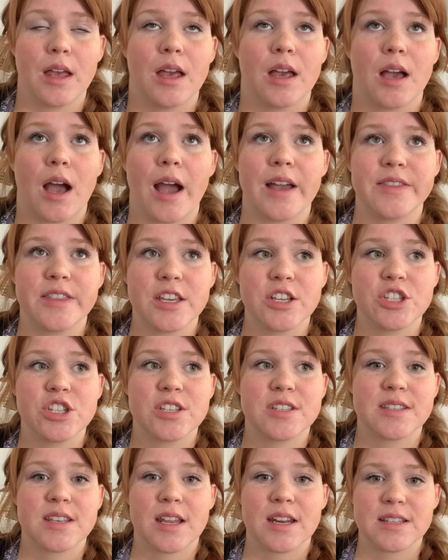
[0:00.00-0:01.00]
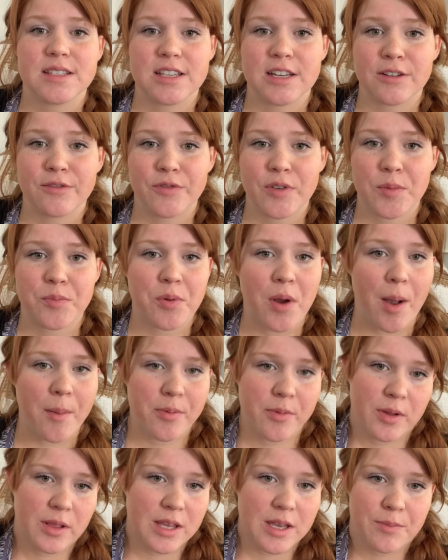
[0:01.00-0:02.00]
I think she said it didn't fit
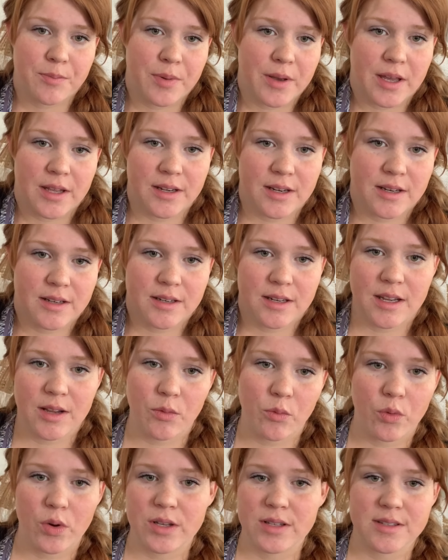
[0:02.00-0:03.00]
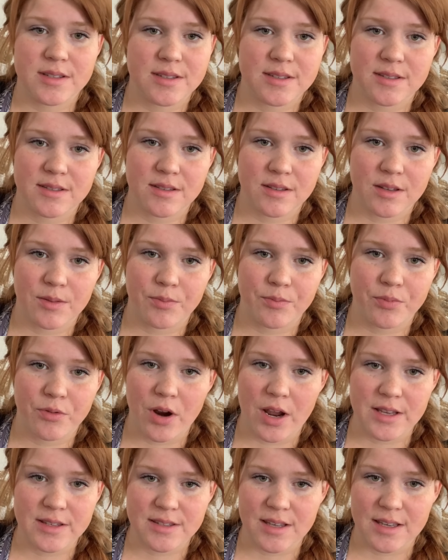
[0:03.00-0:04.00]
properly, but it was the
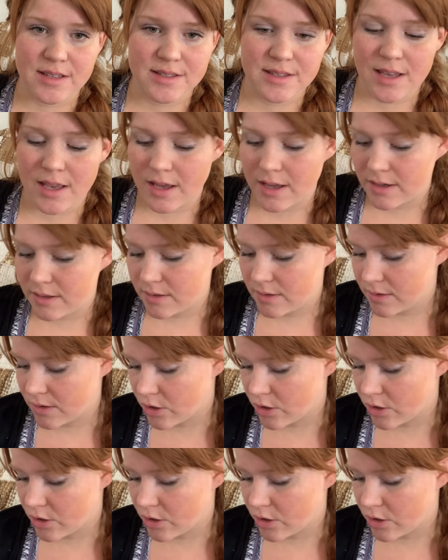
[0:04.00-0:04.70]
price I said,